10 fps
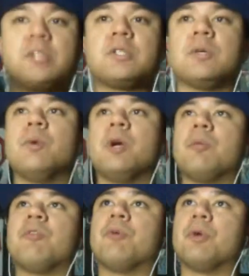somewhere
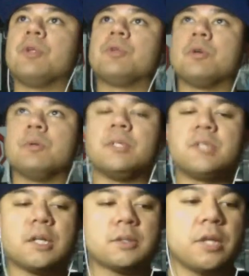before the
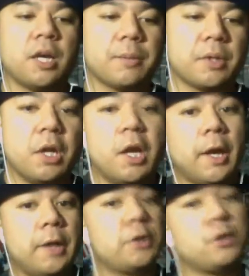tournaments actually happen,
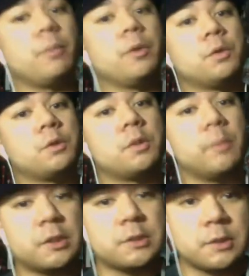and determine who's the
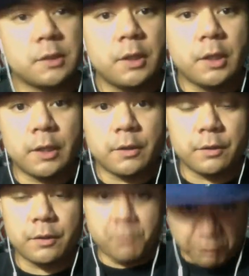best out
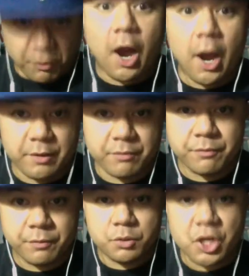of the
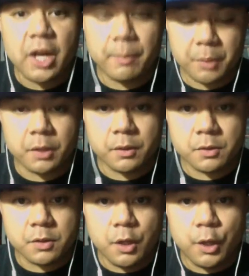5
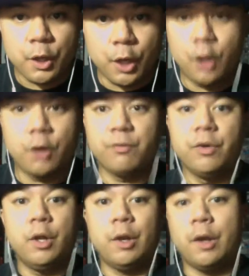champions
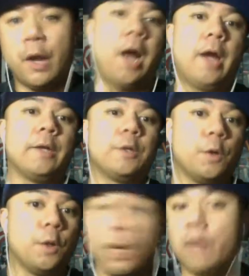of 9
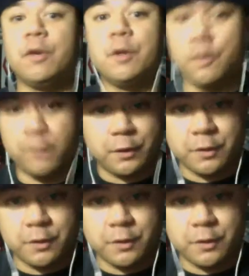to 11 different